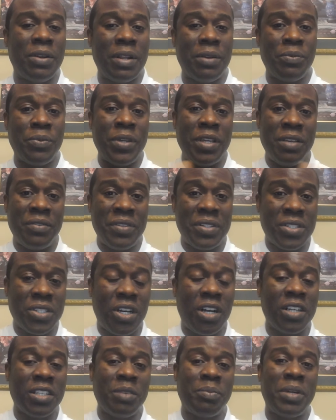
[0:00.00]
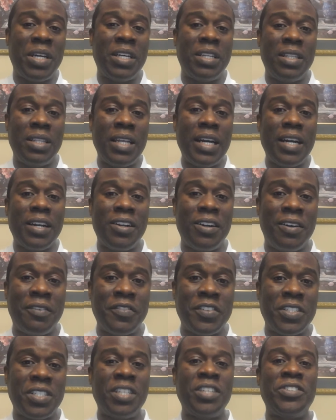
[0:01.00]
And we even talked about in that
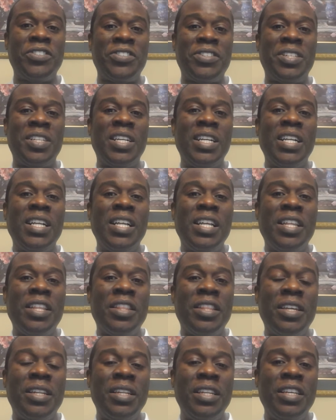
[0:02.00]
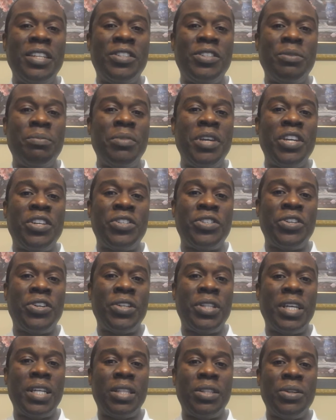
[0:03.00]
conversation the need to make sure
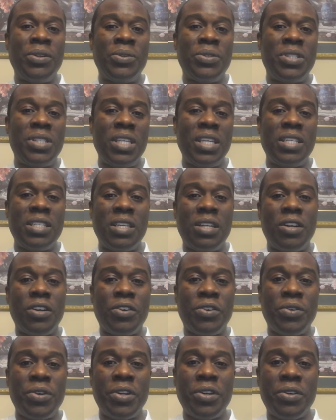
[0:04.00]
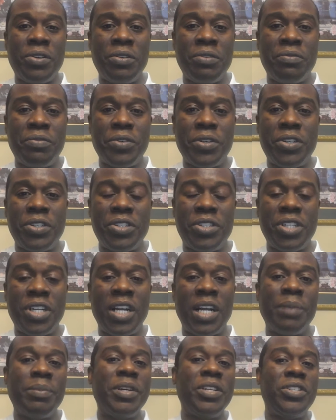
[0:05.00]
that those things that are critical for your
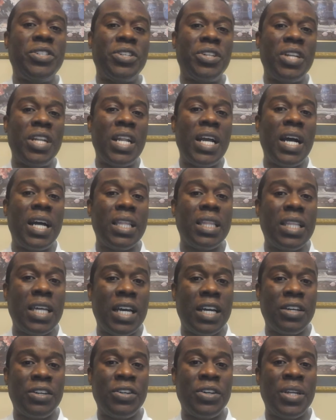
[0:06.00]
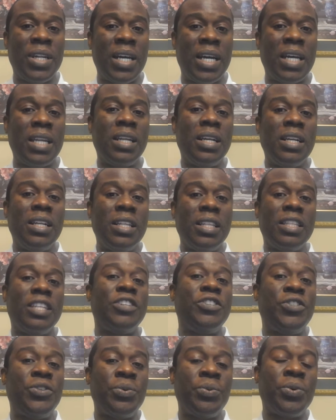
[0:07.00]
job that you're not that good at,
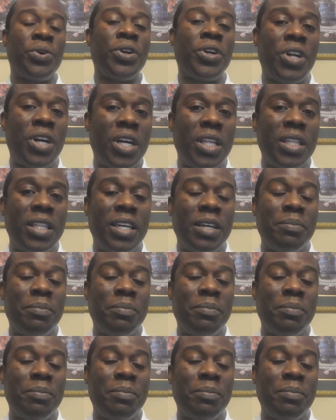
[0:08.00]
that you work on them.